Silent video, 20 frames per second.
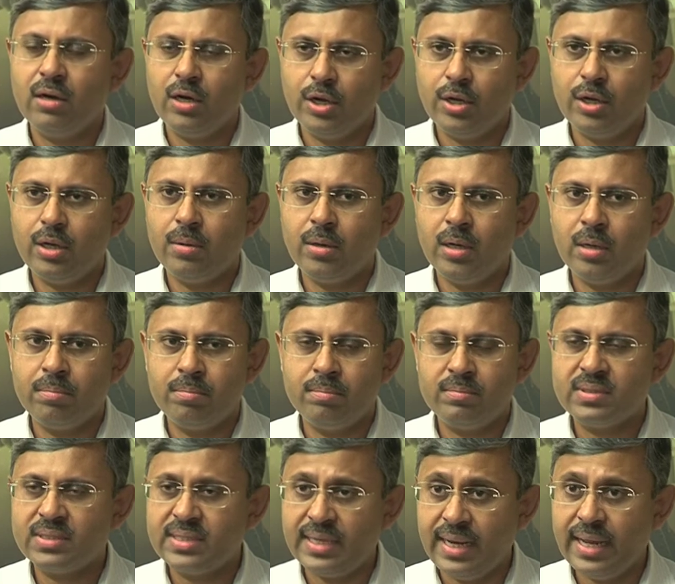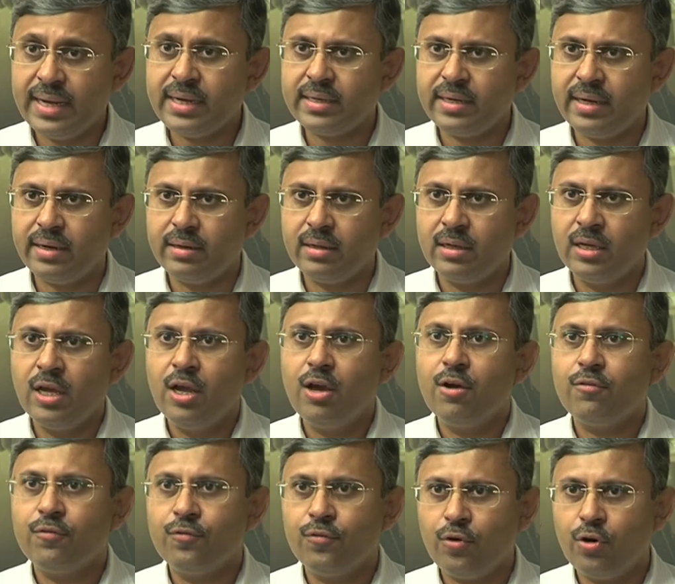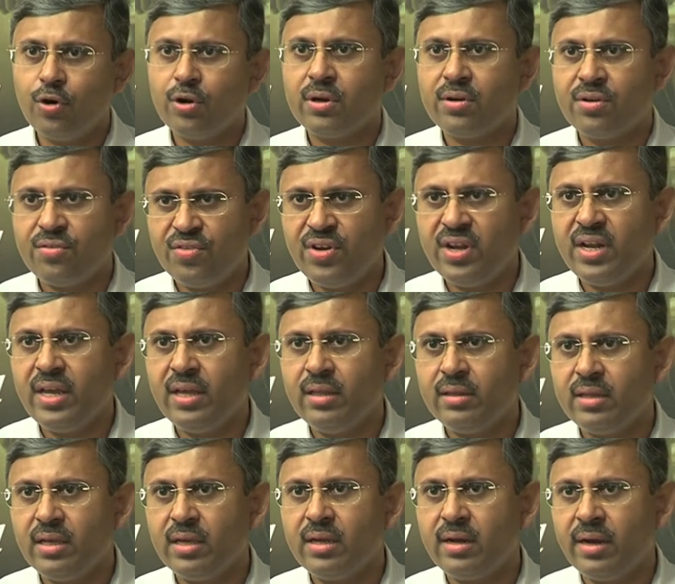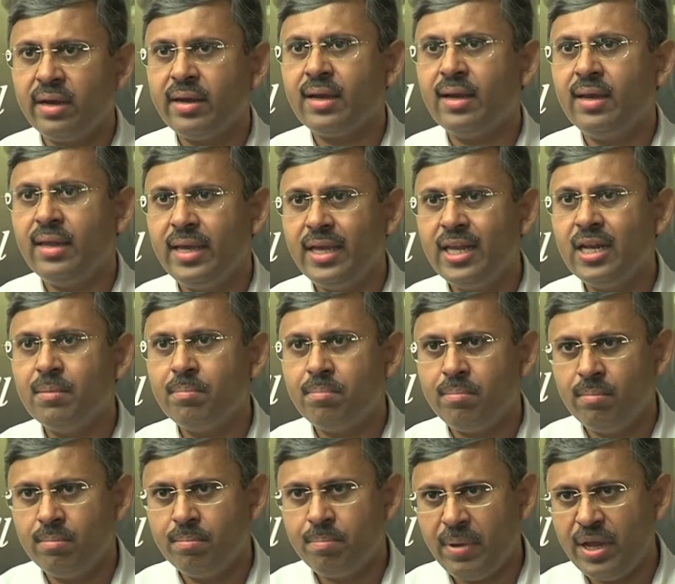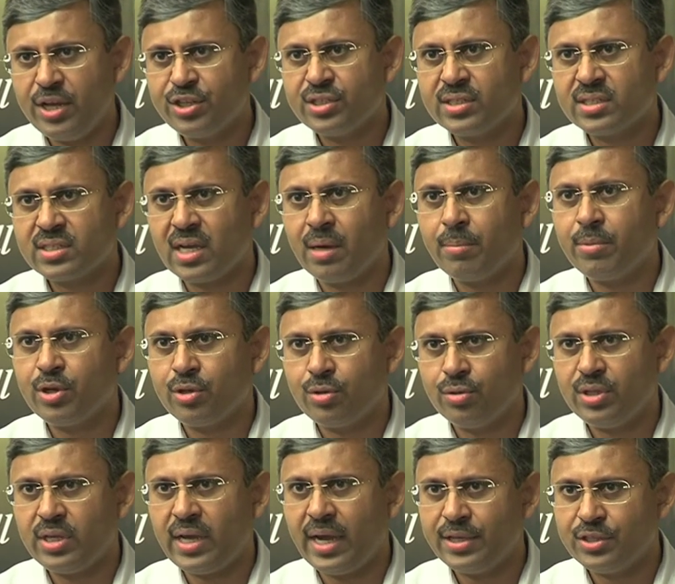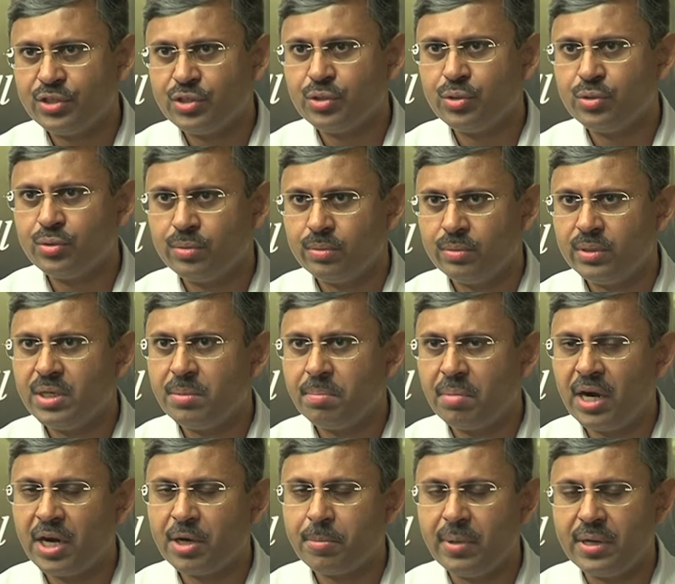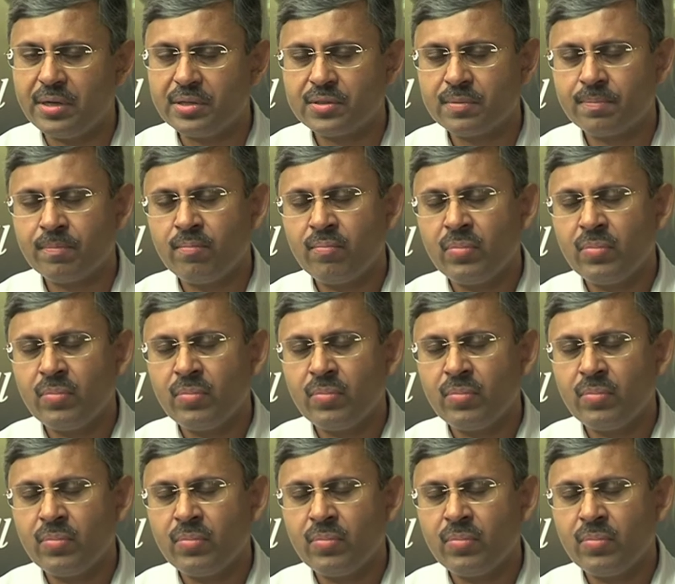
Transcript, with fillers: uh, uh, selected for treating the critically ill patients coming to the ICU departments.